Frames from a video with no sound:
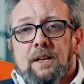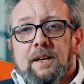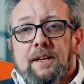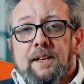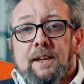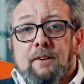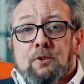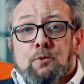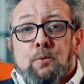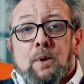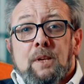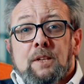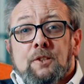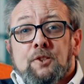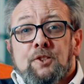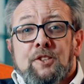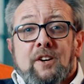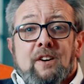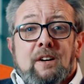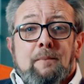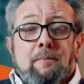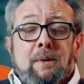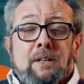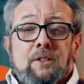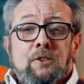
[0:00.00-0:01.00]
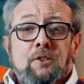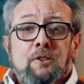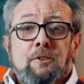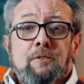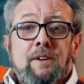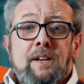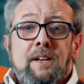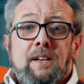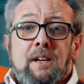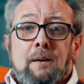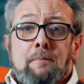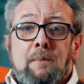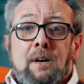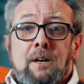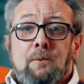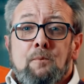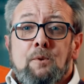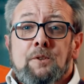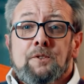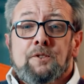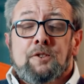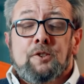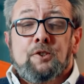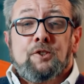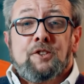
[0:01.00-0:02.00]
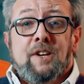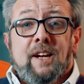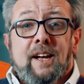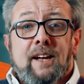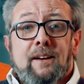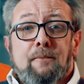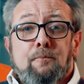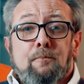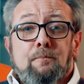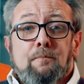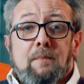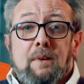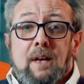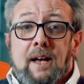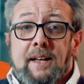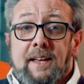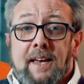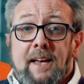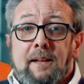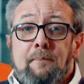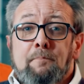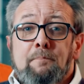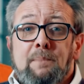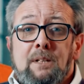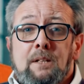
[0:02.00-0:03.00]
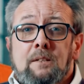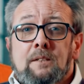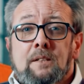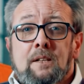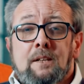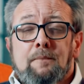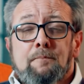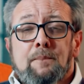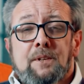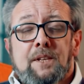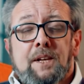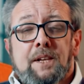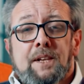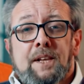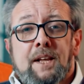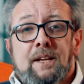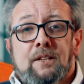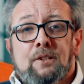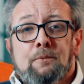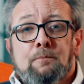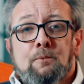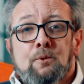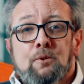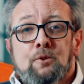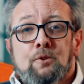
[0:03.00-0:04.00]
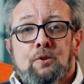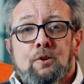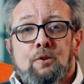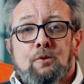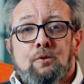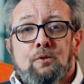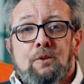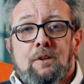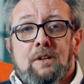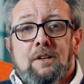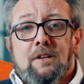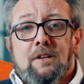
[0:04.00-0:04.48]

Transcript: Now, as well as sharing my screen, I might want to share, again, built in within NetSupport School,